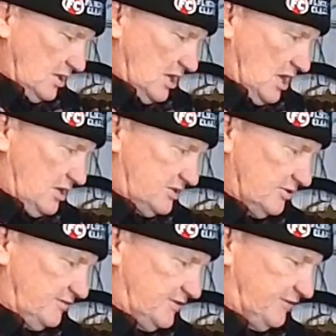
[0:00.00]
and it
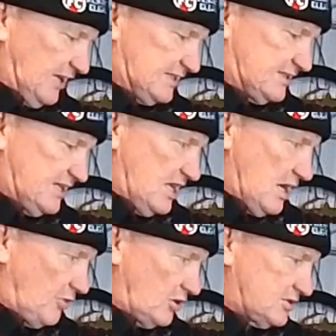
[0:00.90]
sort of deflects the
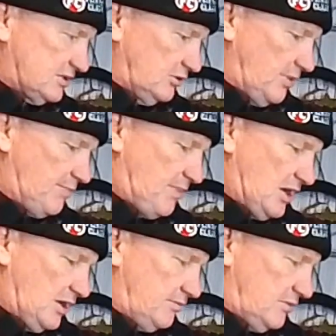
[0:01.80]
rocks a little bit
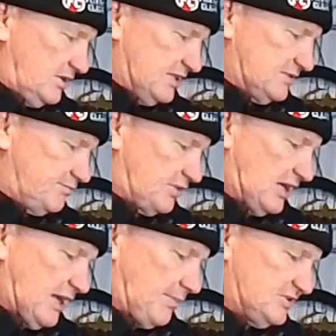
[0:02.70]
better and doesn't
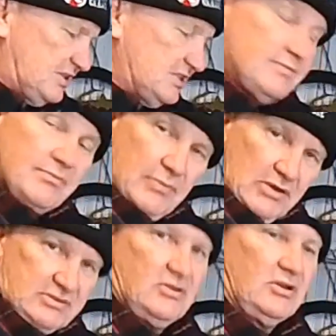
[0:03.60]
break up as easy.
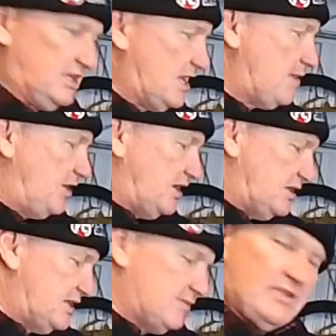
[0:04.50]
Most likely, yeah,
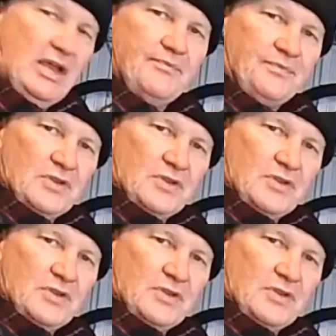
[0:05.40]
being a